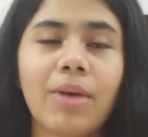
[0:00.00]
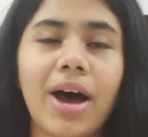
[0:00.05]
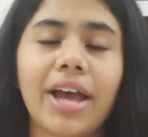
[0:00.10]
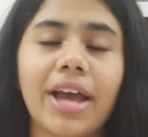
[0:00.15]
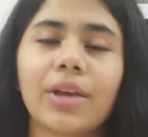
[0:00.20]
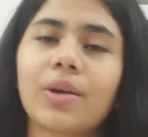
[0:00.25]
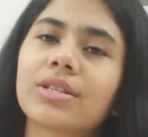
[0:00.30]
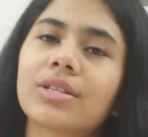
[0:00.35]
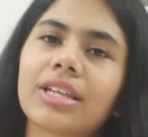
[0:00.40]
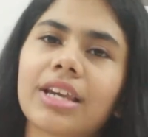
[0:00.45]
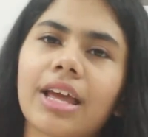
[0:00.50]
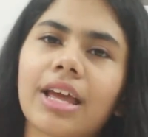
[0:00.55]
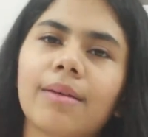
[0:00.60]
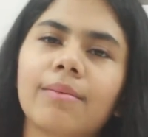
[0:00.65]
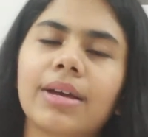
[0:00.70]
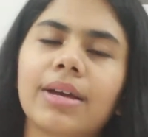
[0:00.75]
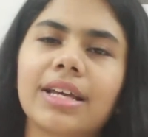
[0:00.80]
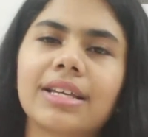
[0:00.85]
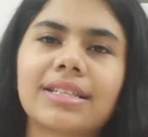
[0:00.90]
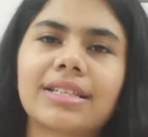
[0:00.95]
My
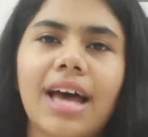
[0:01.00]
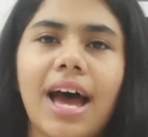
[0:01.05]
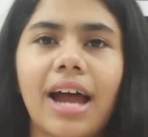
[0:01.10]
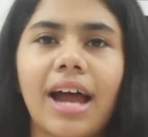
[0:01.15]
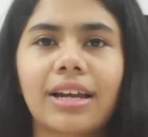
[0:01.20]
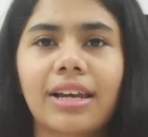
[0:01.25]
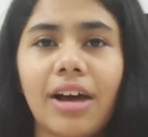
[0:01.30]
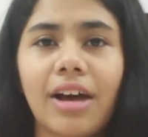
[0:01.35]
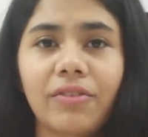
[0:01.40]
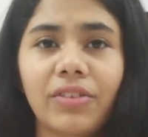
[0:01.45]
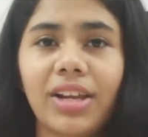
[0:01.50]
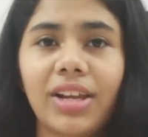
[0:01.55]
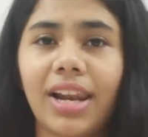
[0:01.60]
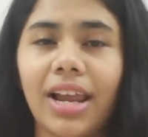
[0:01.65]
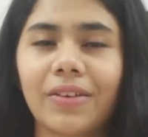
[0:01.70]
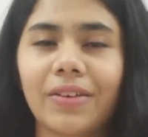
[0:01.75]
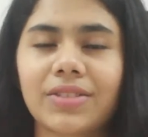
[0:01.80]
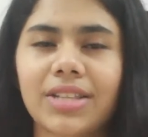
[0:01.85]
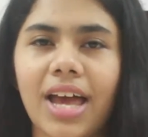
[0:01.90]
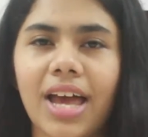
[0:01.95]
username is
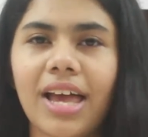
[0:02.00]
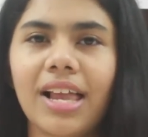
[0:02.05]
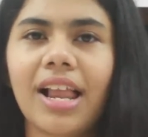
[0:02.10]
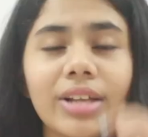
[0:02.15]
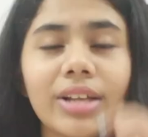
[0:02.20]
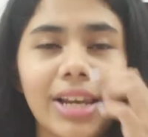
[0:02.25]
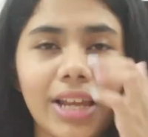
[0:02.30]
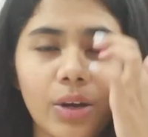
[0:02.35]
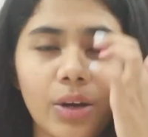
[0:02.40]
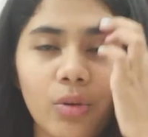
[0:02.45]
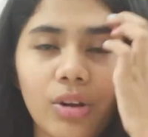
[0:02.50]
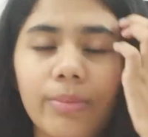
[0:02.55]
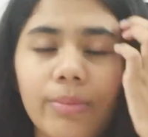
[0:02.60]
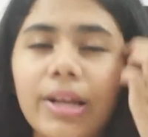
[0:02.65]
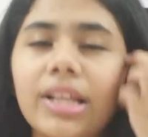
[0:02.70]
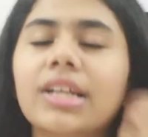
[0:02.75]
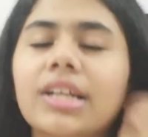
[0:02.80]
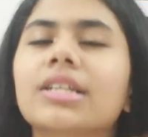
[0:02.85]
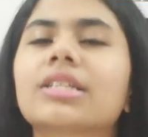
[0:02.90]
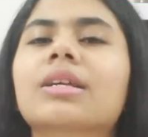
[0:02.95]
@lavanyalifestyle. The link will
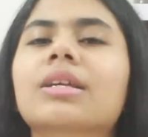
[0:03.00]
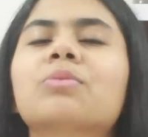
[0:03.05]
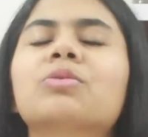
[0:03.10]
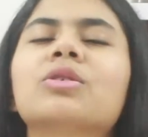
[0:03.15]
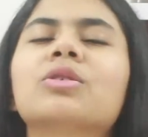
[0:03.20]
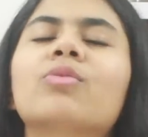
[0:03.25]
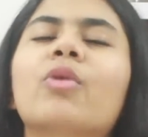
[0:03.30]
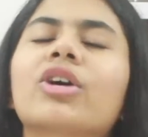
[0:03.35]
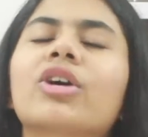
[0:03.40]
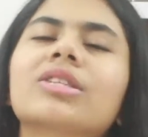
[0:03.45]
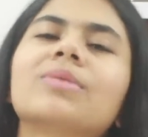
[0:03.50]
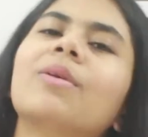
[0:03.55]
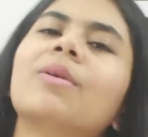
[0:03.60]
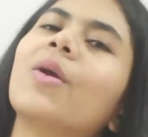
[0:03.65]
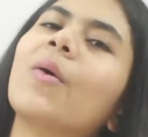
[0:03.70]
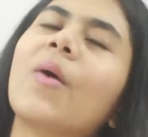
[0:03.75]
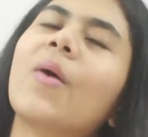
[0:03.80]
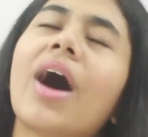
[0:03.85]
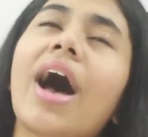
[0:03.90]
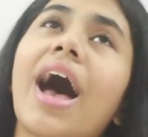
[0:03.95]
be in the description box
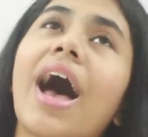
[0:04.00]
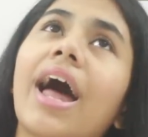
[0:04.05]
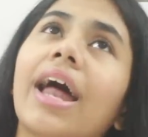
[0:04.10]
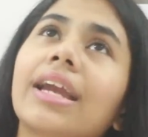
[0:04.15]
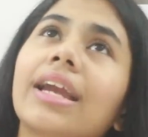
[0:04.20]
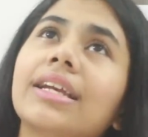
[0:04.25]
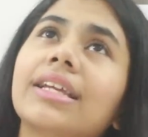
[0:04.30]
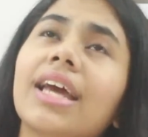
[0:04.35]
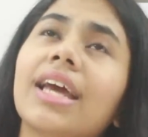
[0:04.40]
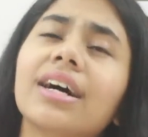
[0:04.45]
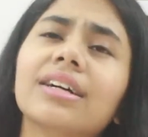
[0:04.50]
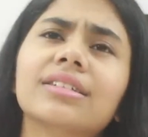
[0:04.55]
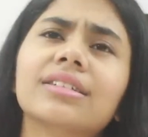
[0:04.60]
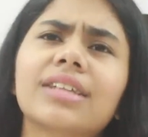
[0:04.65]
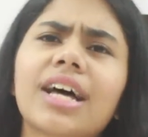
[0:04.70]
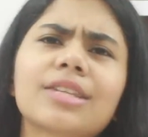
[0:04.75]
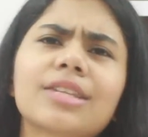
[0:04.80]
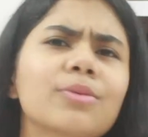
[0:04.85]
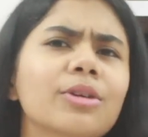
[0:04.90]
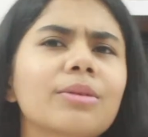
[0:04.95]
below. And yeah,
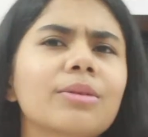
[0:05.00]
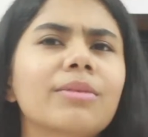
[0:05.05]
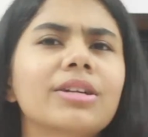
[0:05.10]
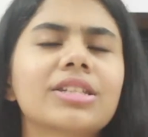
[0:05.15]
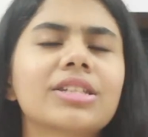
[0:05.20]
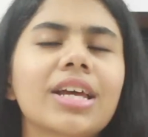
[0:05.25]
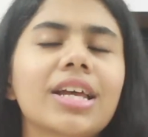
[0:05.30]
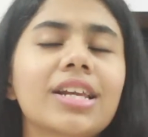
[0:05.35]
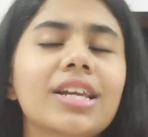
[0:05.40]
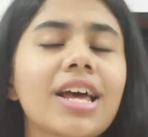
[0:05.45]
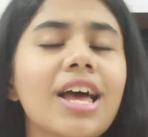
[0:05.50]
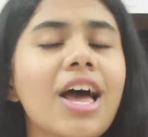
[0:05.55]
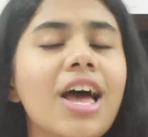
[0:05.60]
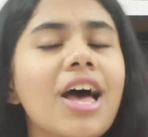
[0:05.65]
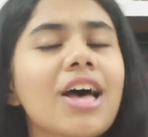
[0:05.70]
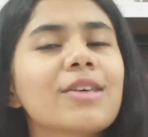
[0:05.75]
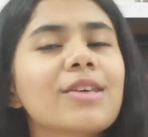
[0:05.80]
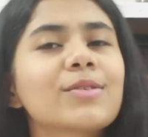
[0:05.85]
that's pretty much it.